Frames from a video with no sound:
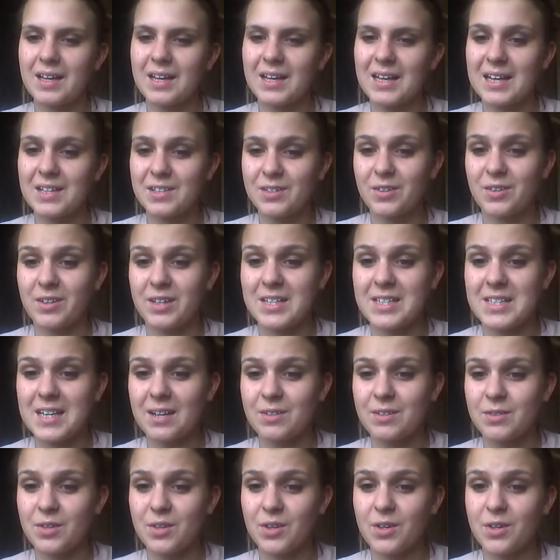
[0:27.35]
has got no
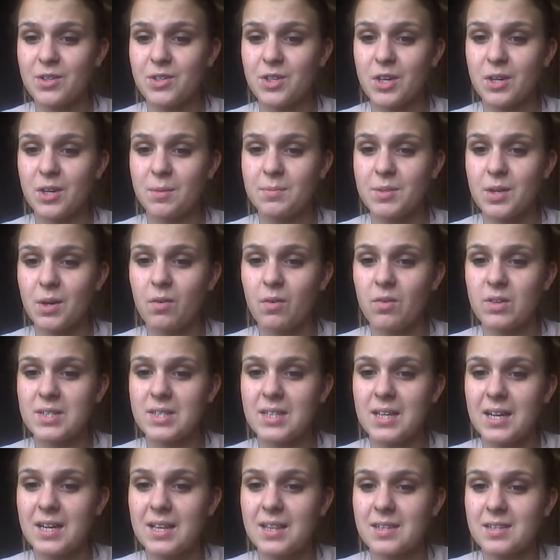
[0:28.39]
sound on YouTube, so
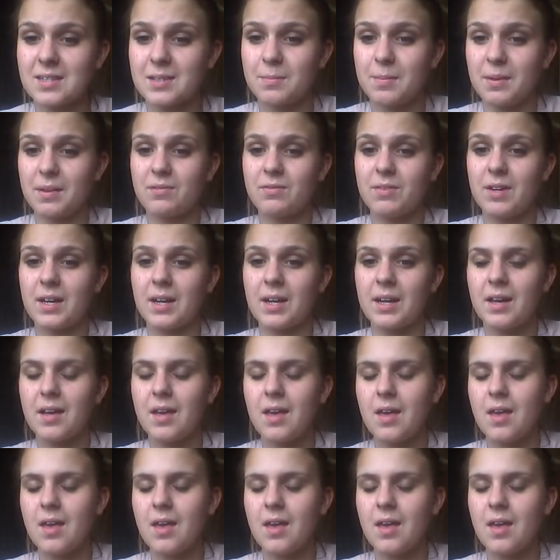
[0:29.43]
obviously it's a bit funny.